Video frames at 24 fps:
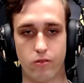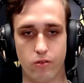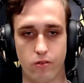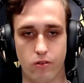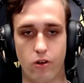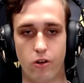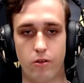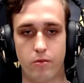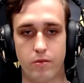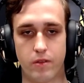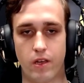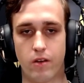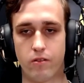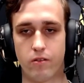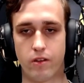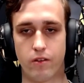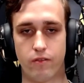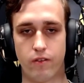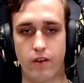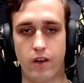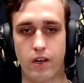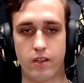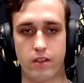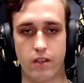calm down the
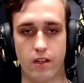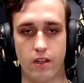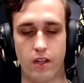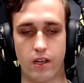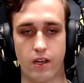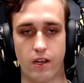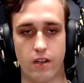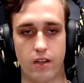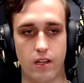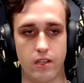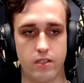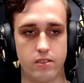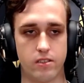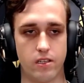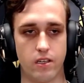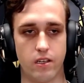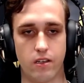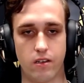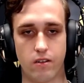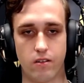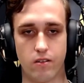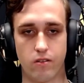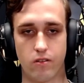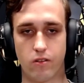fight and like let's
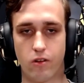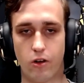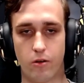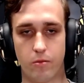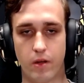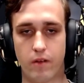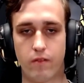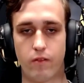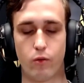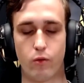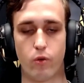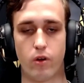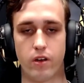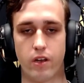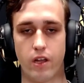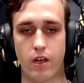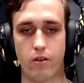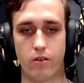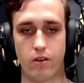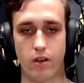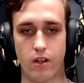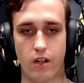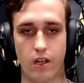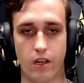say calm everyone
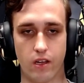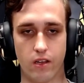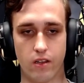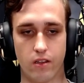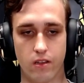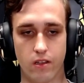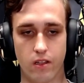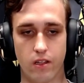down and like